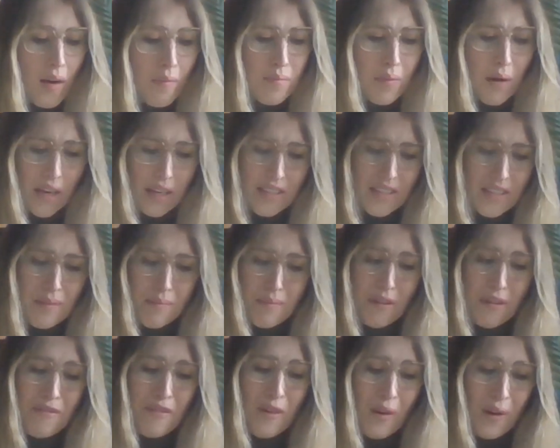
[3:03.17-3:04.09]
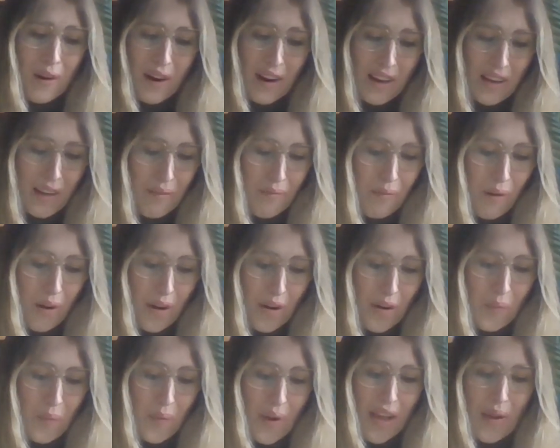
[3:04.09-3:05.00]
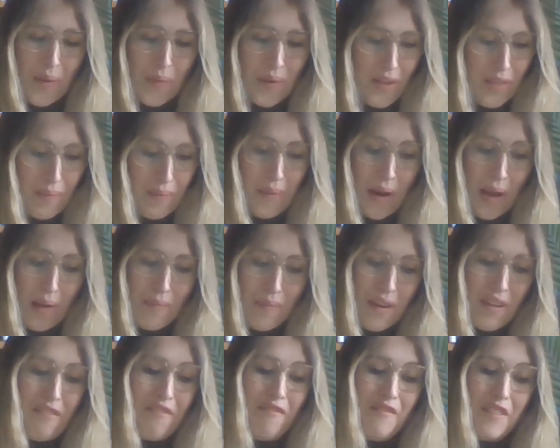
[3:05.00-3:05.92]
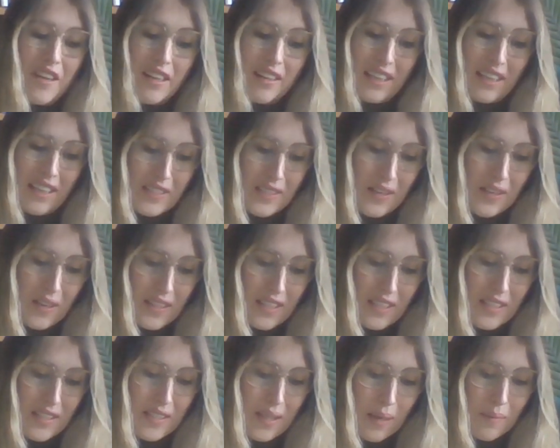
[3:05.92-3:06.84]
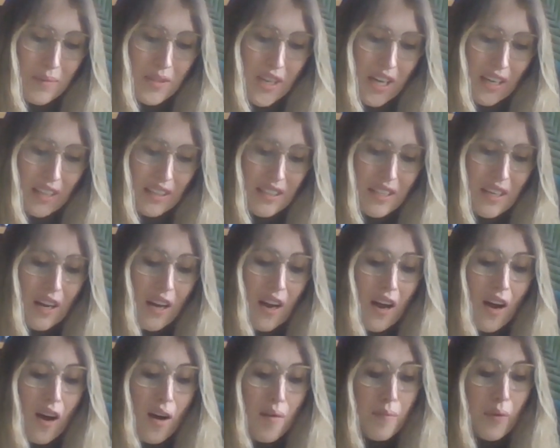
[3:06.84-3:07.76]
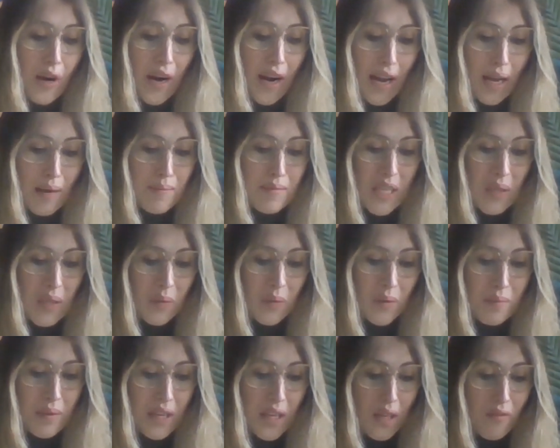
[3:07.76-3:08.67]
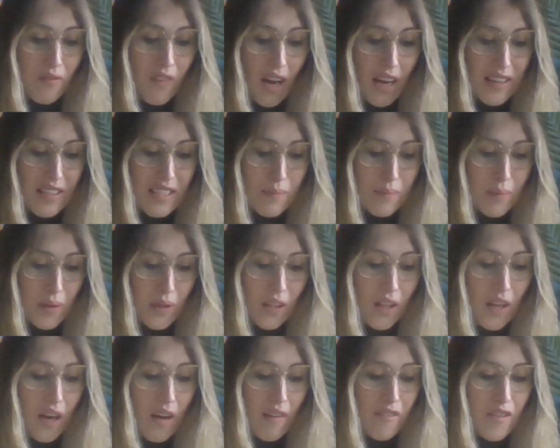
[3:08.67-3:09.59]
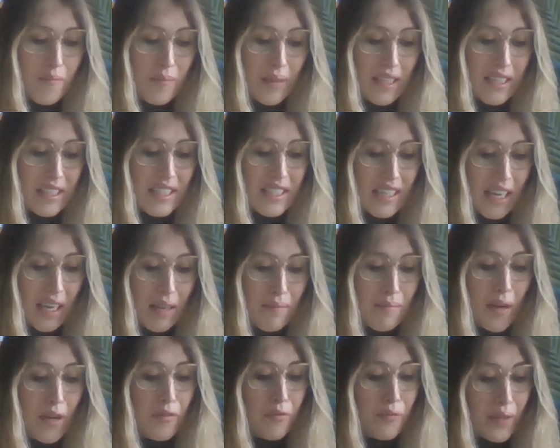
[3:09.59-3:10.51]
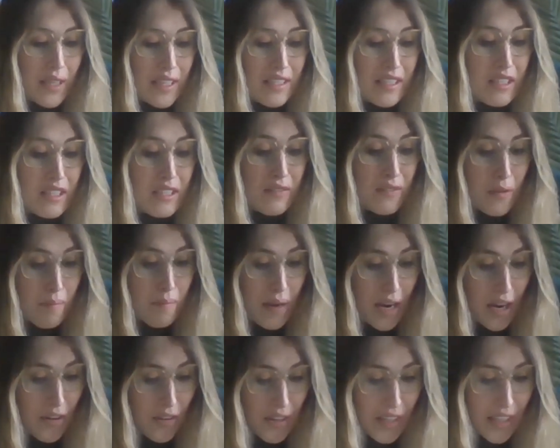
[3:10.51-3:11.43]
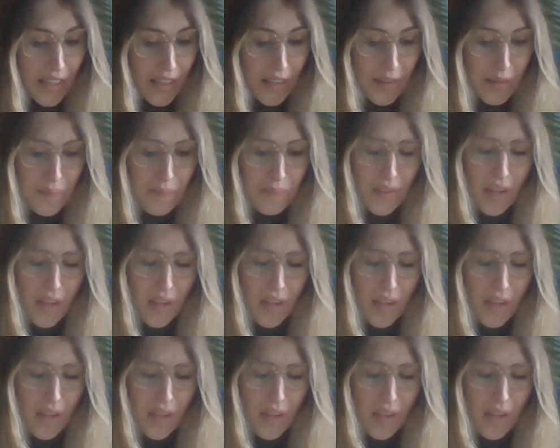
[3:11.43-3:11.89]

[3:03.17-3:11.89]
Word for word: But before I am run away with by my feelings on this subject, perhaps it would be advisable for me to state my reasons for marrying,